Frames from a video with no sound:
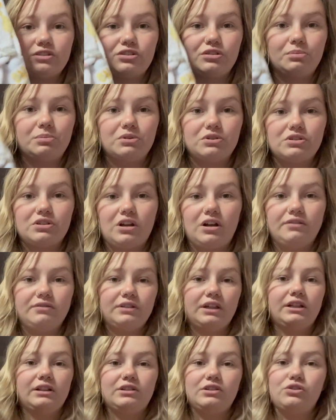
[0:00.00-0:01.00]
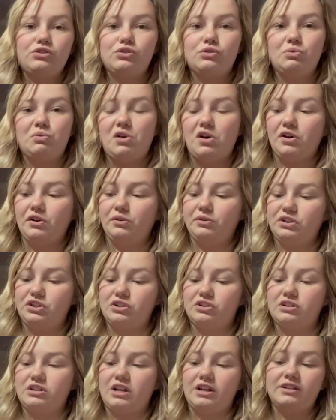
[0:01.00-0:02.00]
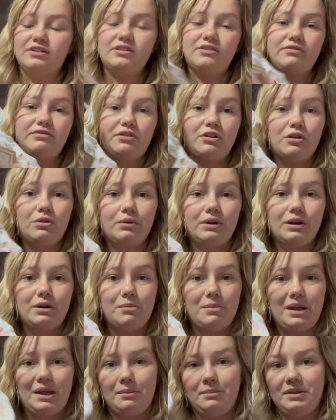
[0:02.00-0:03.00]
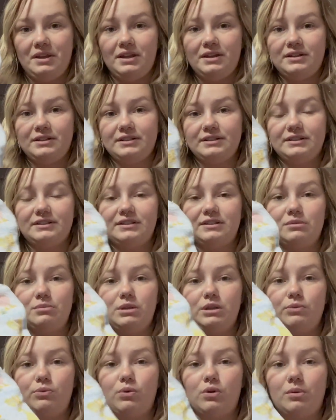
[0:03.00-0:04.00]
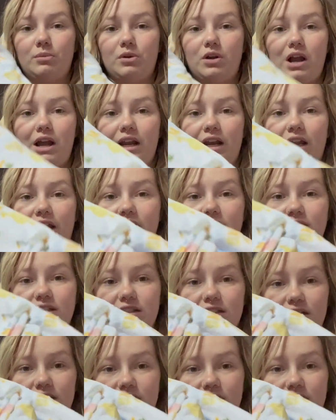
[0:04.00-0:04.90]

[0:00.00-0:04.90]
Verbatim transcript: super soft like swaddle, which is nice for a winter baby. To be warmer at night.